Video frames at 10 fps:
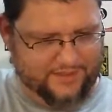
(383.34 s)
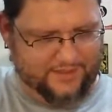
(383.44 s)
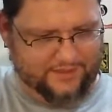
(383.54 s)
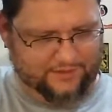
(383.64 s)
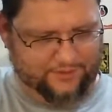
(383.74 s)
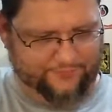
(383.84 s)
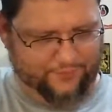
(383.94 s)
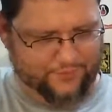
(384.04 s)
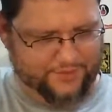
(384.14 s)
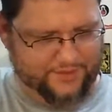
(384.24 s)
Look
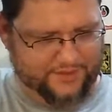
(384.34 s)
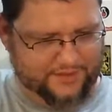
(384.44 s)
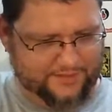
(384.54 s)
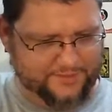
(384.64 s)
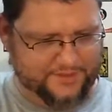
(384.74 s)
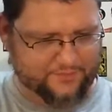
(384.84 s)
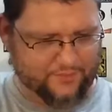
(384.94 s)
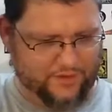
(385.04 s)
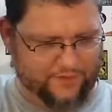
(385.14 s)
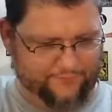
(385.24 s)
for the limited
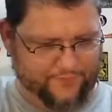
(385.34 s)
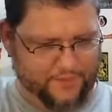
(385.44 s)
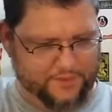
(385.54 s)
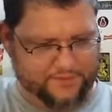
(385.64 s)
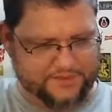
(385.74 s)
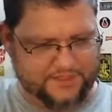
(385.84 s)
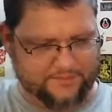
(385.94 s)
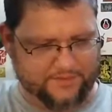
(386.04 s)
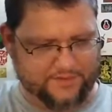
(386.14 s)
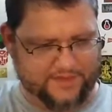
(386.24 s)
run of photos
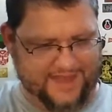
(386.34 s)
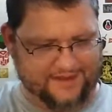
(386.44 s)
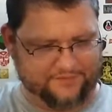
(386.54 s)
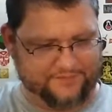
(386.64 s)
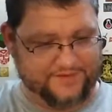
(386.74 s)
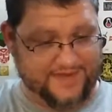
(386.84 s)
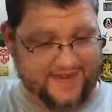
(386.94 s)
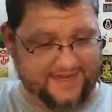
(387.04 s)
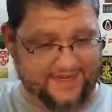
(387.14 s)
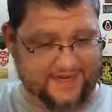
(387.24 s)
numbered out of
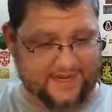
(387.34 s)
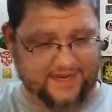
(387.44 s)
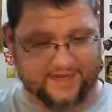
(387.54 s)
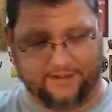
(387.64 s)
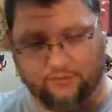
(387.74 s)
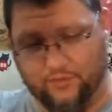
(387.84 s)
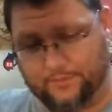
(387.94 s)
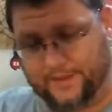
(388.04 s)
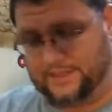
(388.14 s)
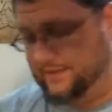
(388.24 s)
99 that will
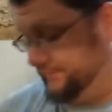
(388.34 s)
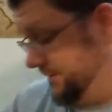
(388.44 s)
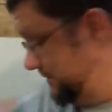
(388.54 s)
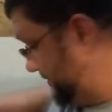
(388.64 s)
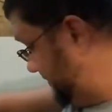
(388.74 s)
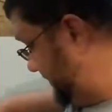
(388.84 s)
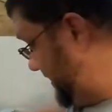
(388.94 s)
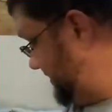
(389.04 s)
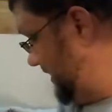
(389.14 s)
be leveled up. So let's